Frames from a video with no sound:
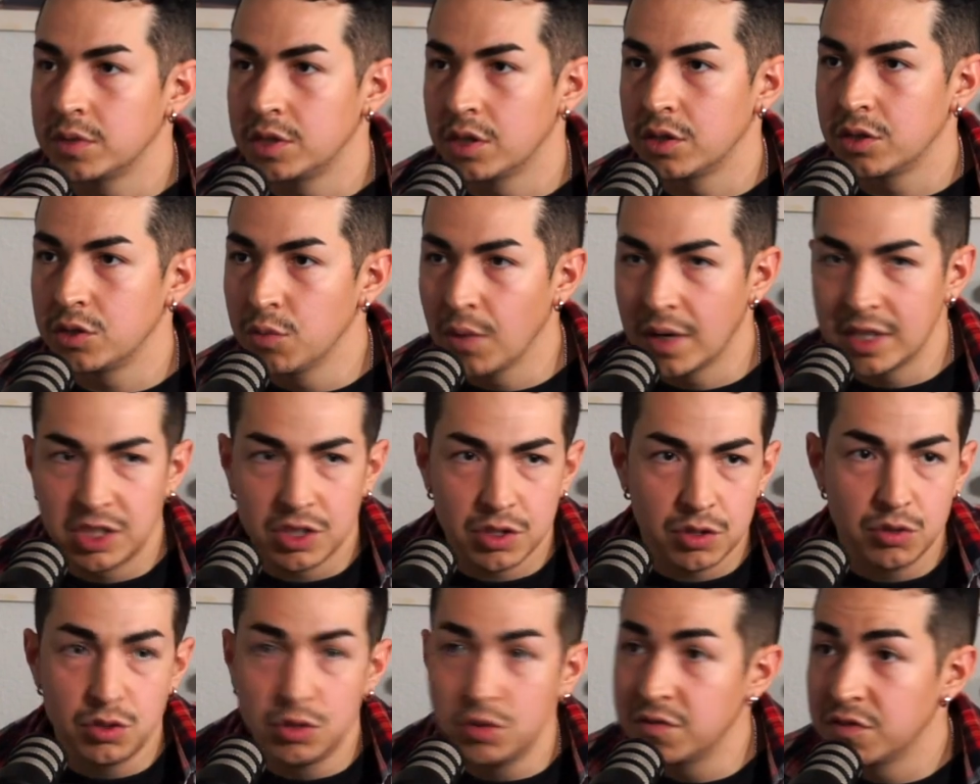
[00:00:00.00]
You know, you're watching
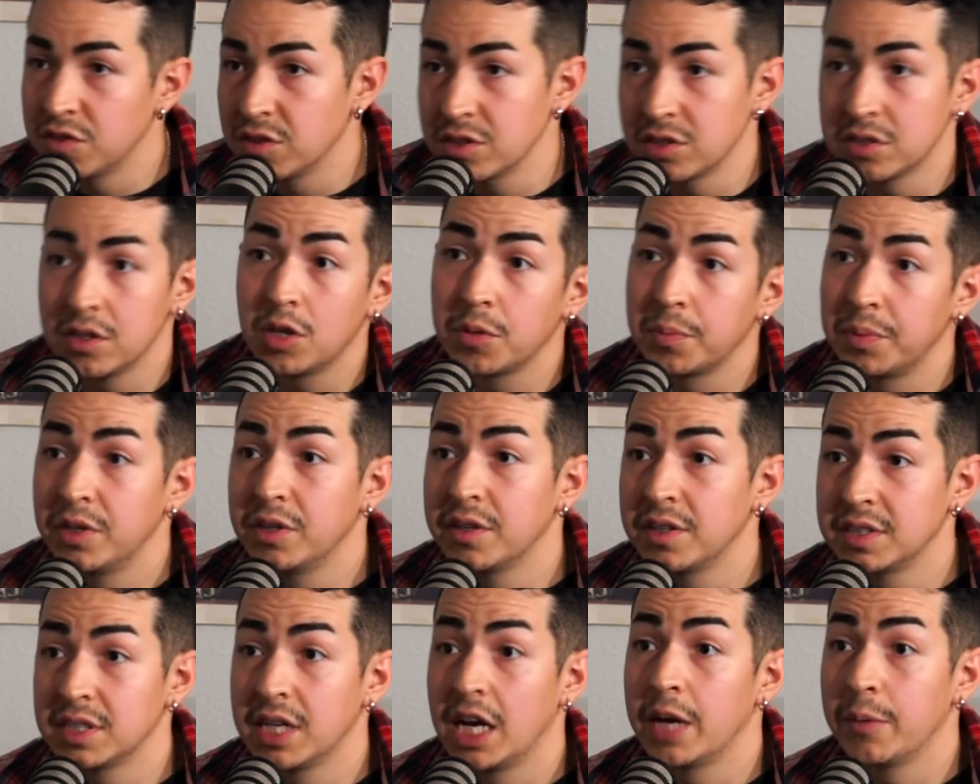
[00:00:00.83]
YouTube for this long
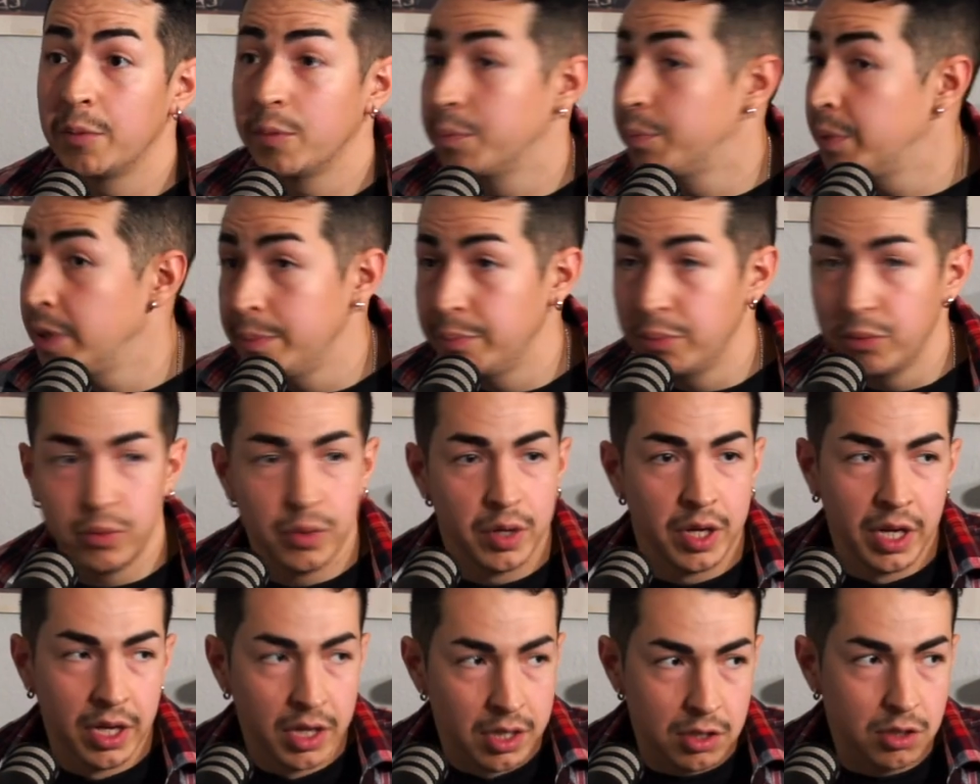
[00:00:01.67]
period of time. And people,
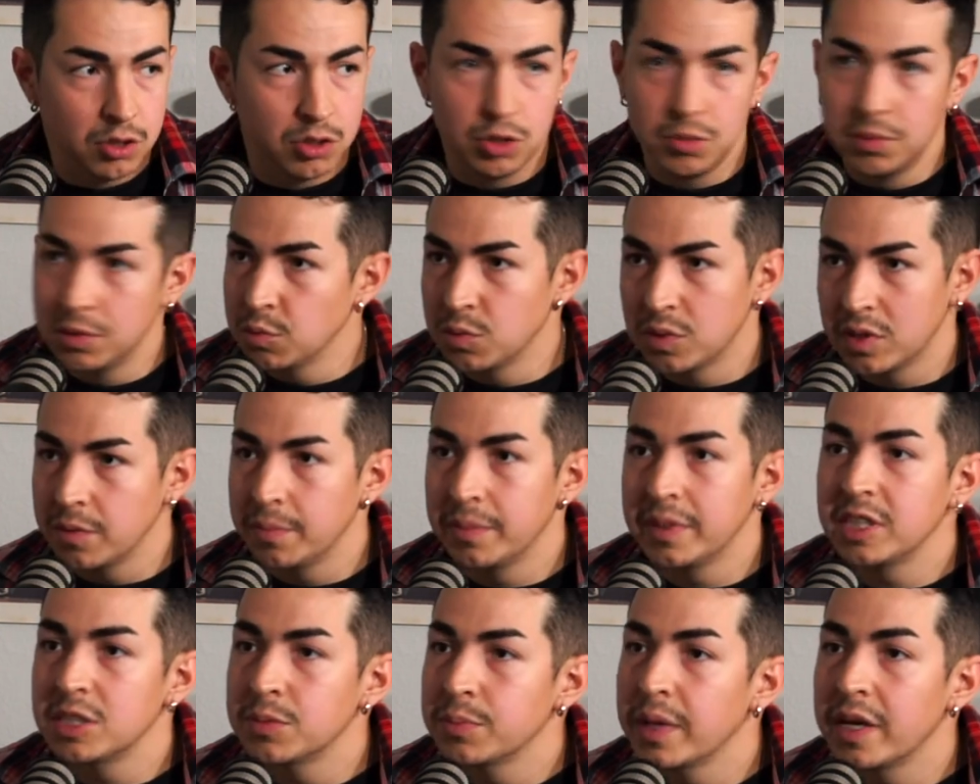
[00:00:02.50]
YouTube is one of the
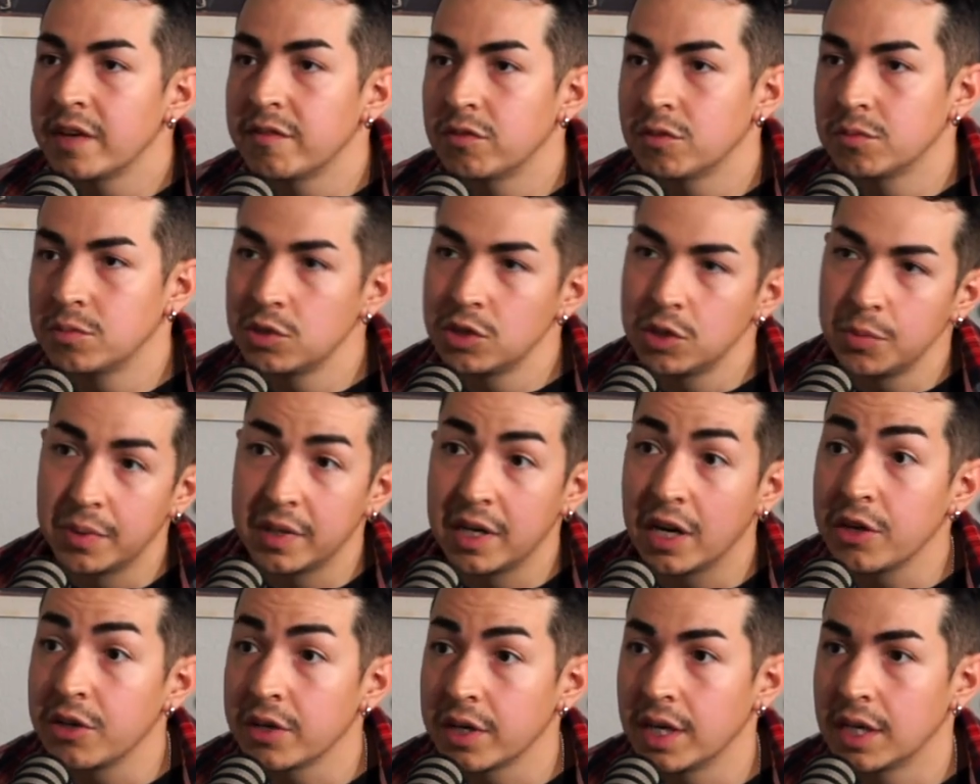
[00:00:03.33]
biggest platforms you can put
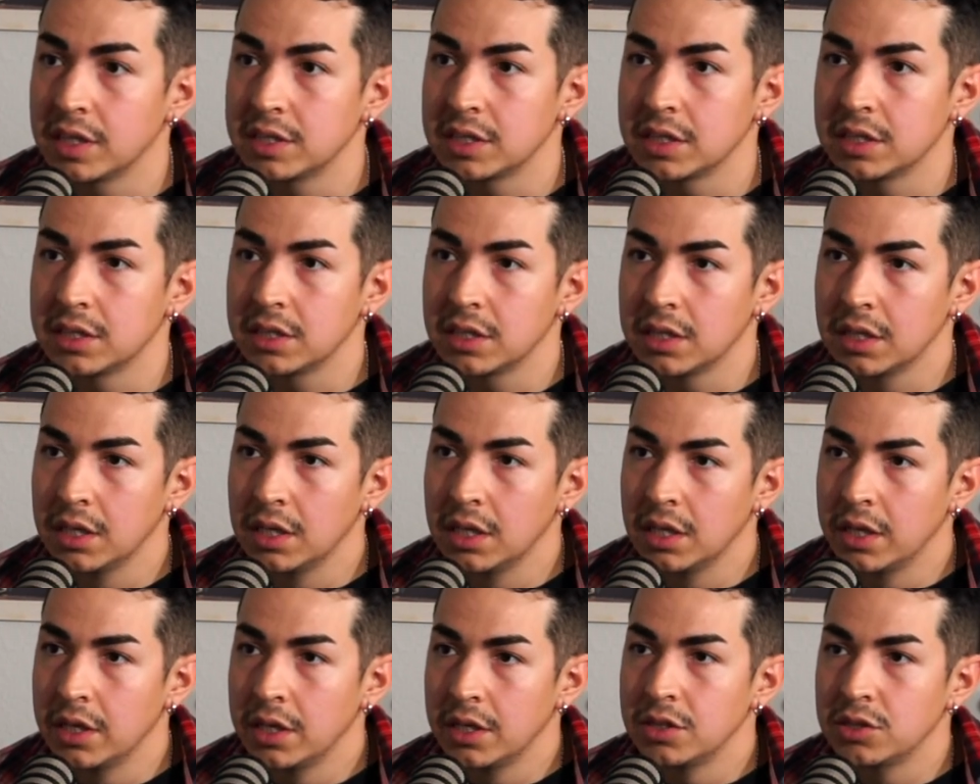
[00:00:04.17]
out your content.
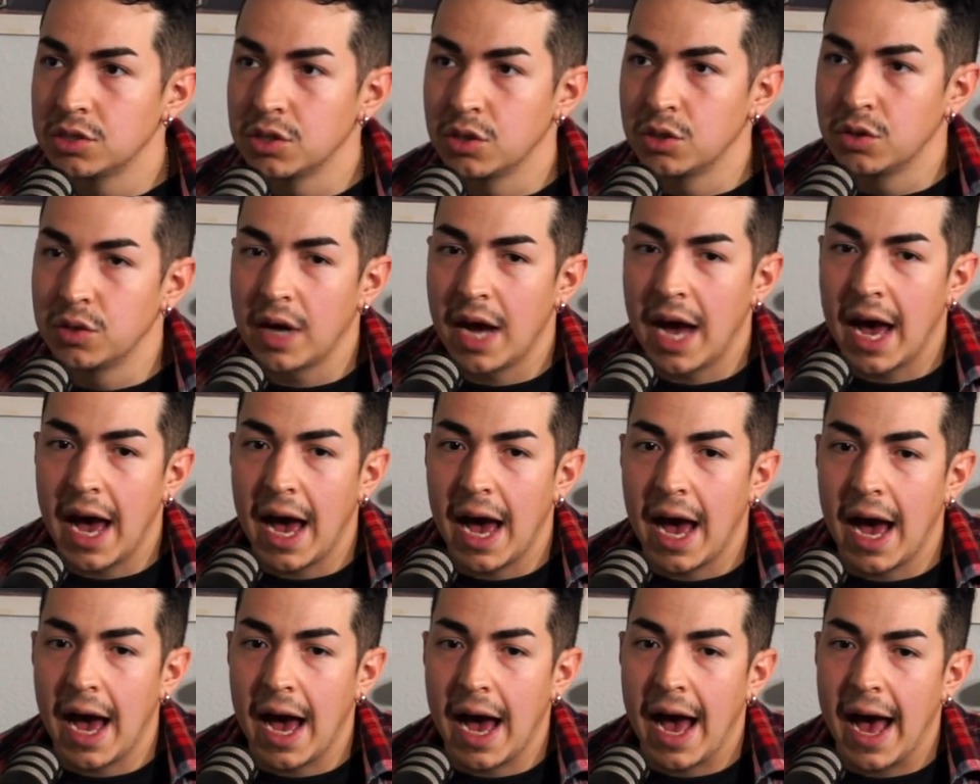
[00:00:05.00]
So
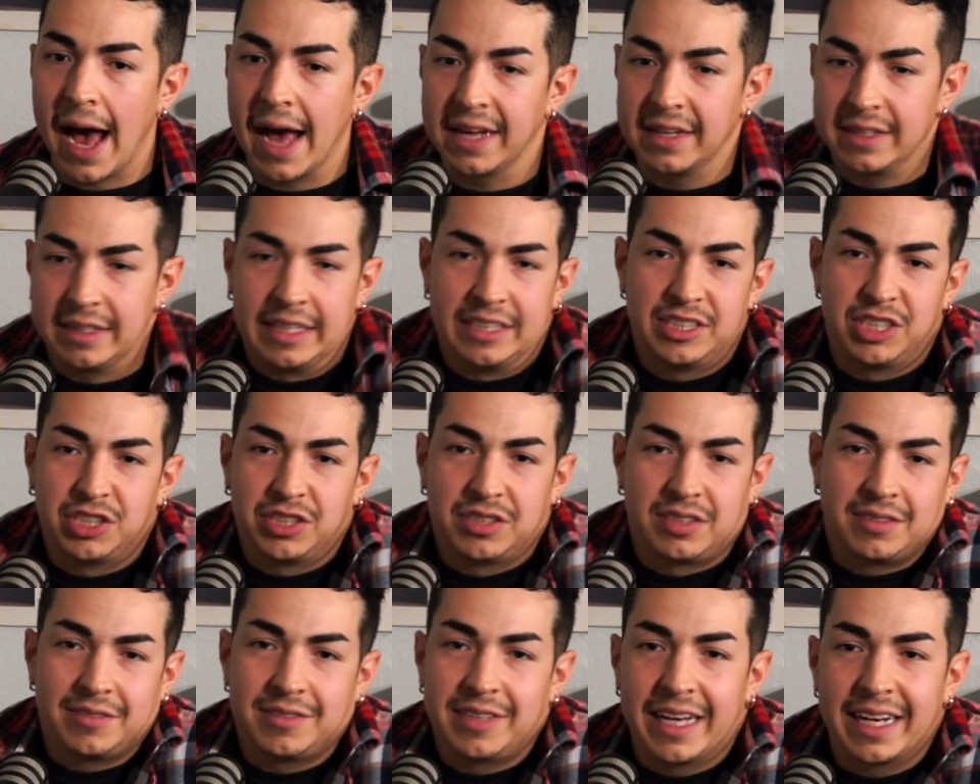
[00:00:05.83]
I it
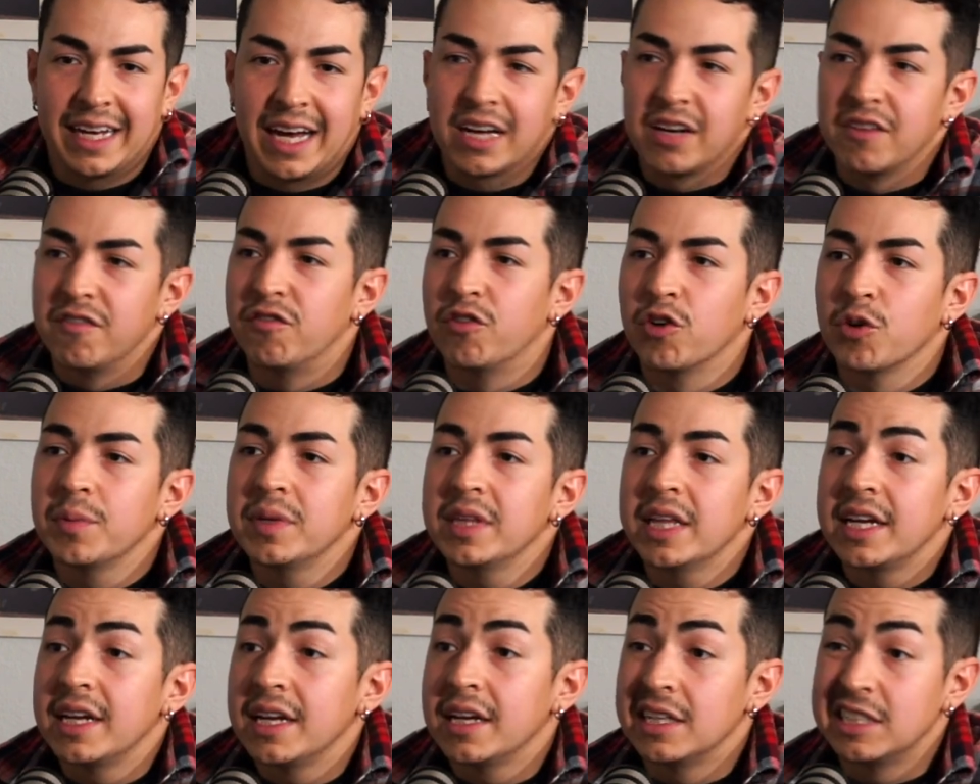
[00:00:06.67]
just it kind of
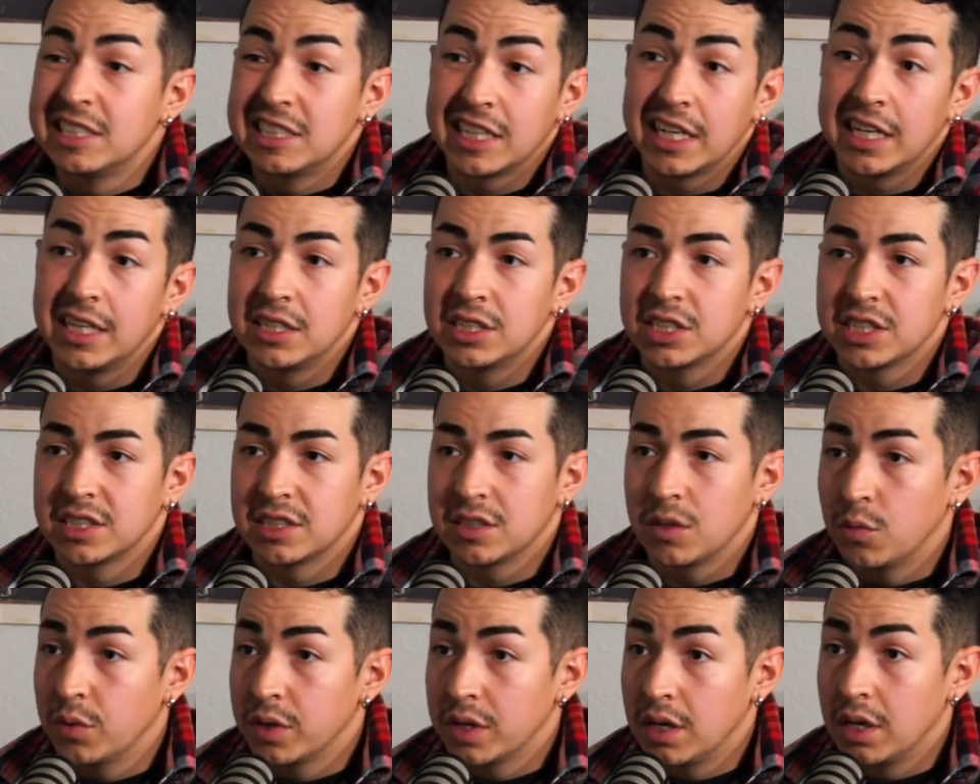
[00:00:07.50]
formulated and changed as
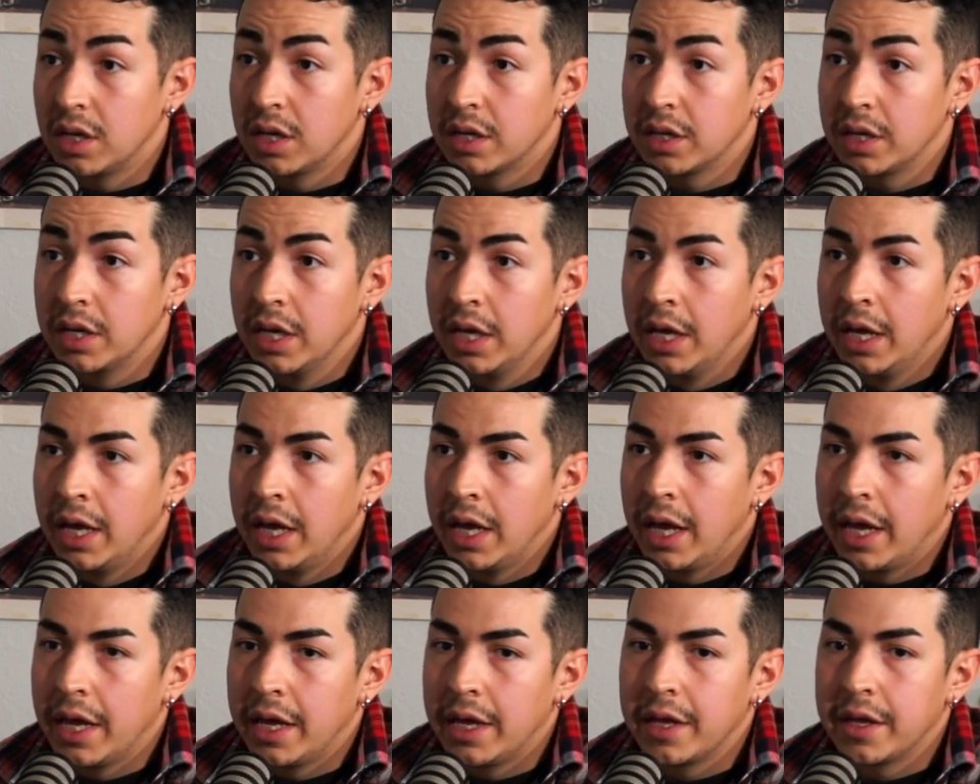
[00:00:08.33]
I went on,
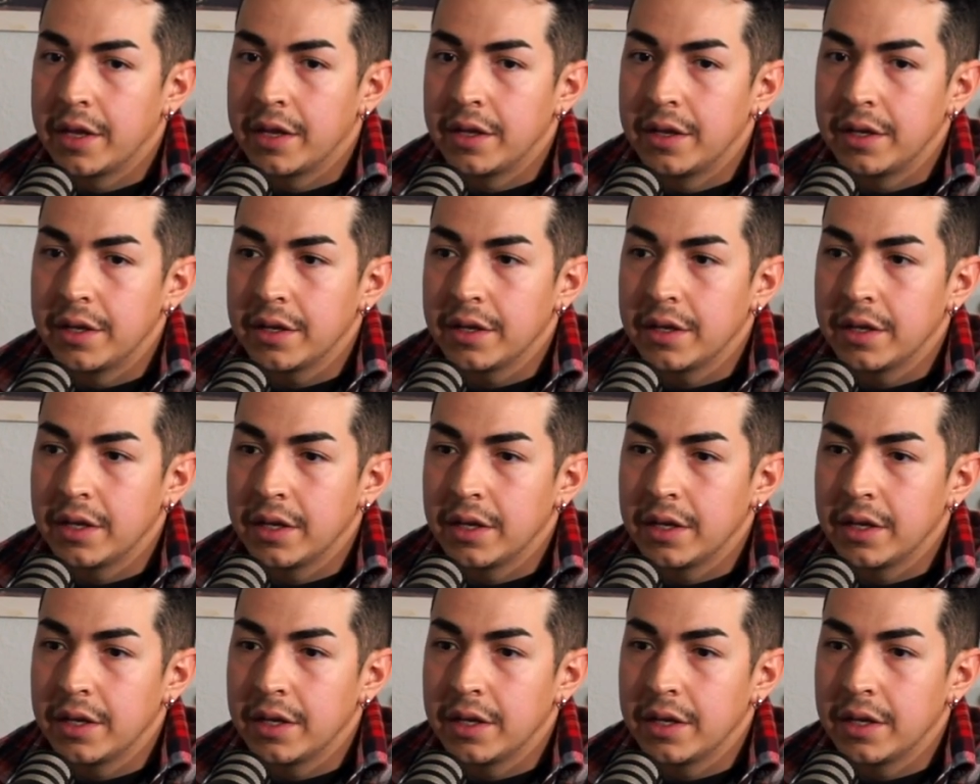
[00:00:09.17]
and